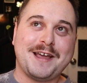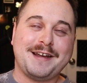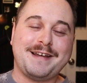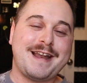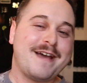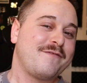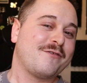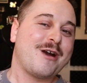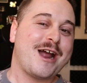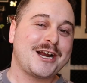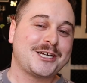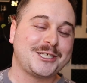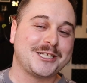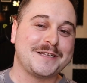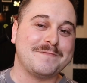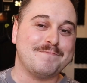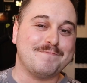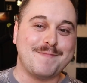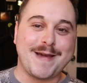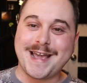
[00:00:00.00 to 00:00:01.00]
never
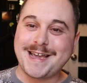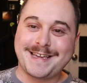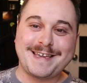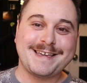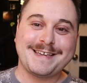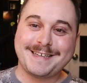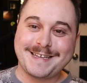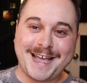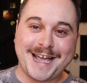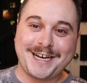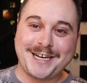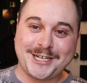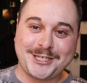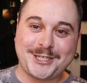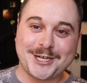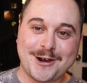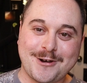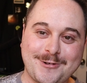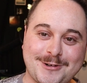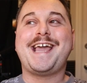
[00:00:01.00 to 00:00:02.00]
actually making any
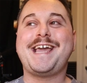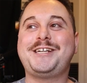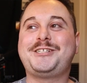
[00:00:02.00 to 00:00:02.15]
jokes.